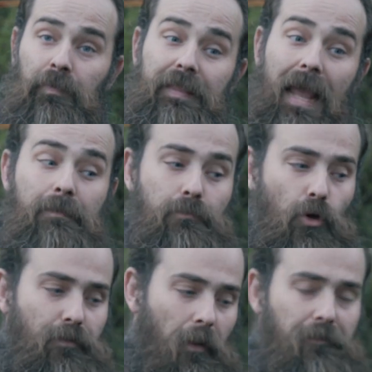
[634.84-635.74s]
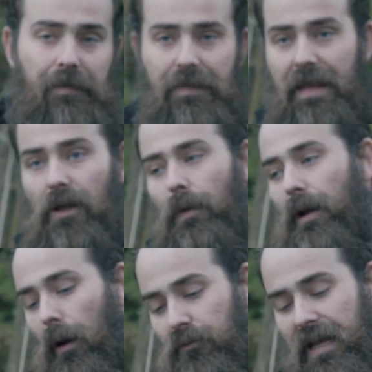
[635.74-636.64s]
then move up for there.
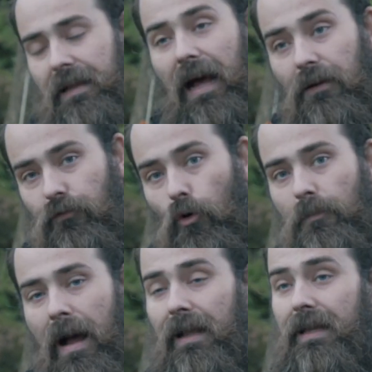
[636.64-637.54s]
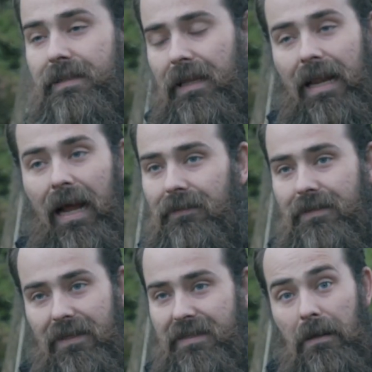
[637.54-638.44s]
Well, I'll take that roll mat because it can act
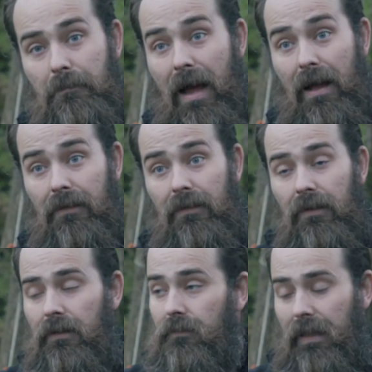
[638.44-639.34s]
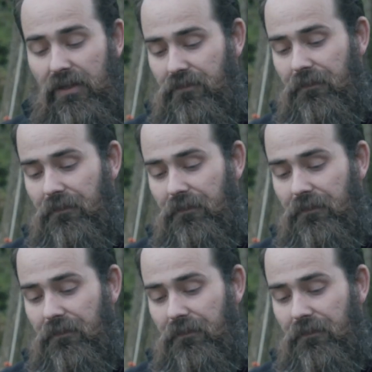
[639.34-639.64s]
as a sit mat. That's